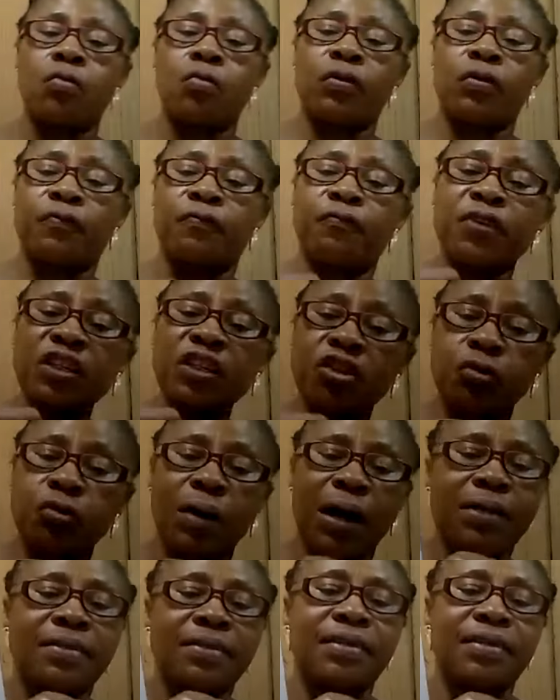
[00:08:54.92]
with
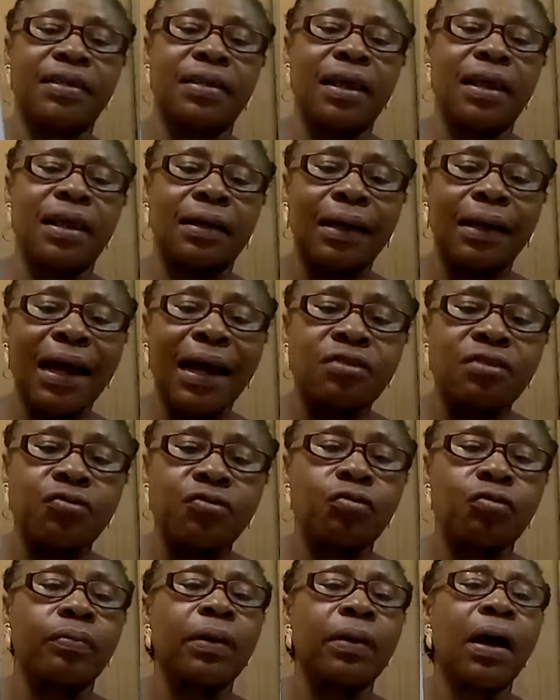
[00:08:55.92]
visuals in the
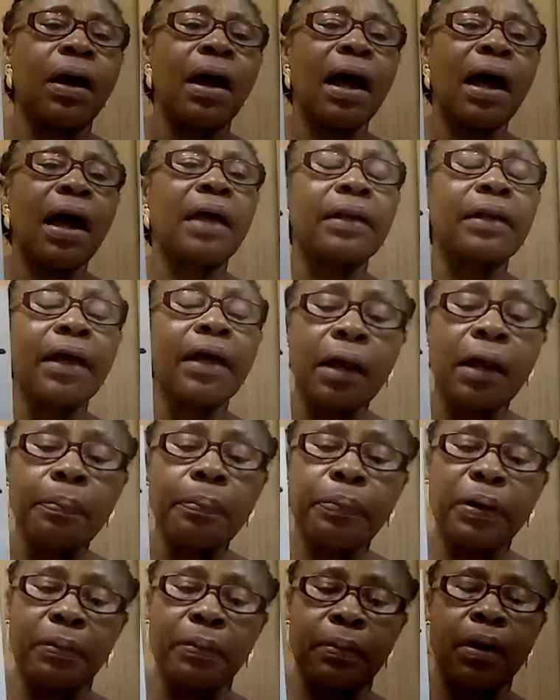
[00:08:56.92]
classroom and help
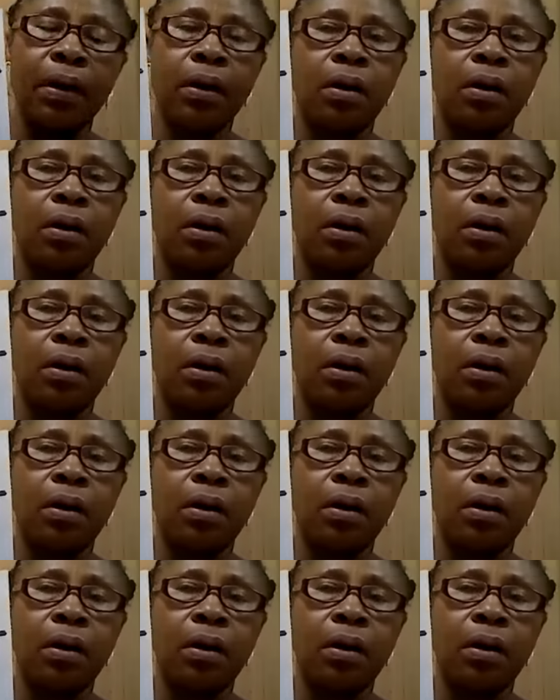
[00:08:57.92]
him.